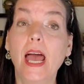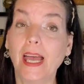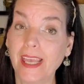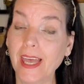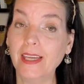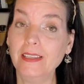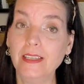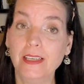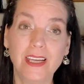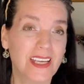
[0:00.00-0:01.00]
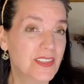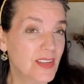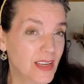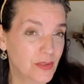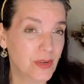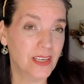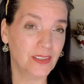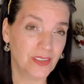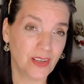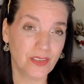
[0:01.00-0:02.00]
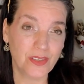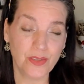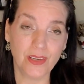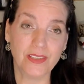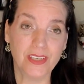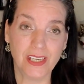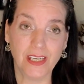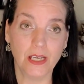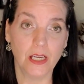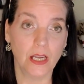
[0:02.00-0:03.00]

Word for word: Again, it's like $300 USD.